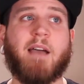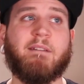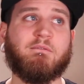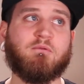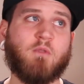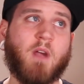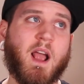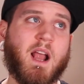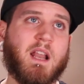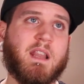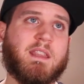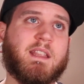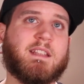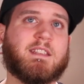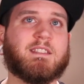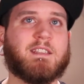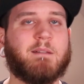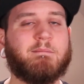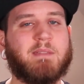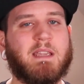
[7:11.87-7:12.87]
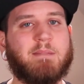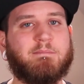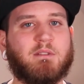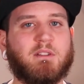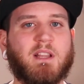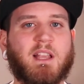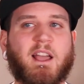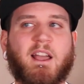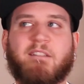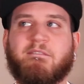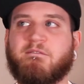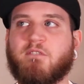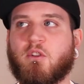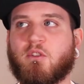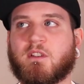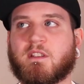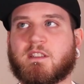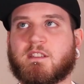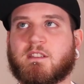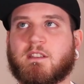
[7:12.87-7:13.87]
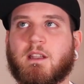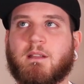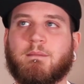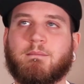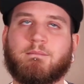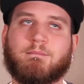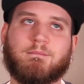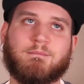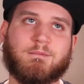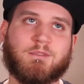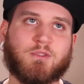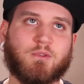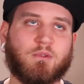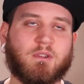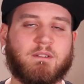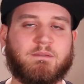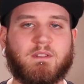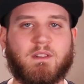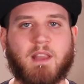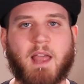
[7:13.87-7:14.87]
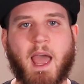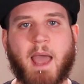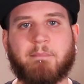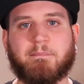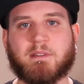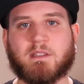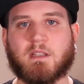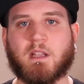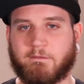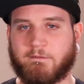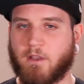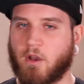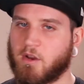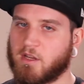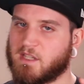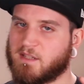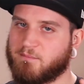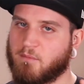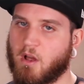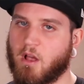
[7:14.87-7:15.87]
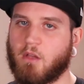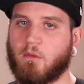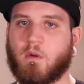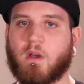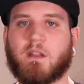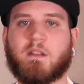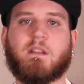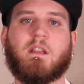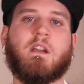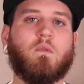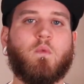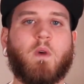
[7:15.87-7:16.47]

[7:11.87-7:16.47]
I've read that some people have noticed some sort of a lapse, a very small one,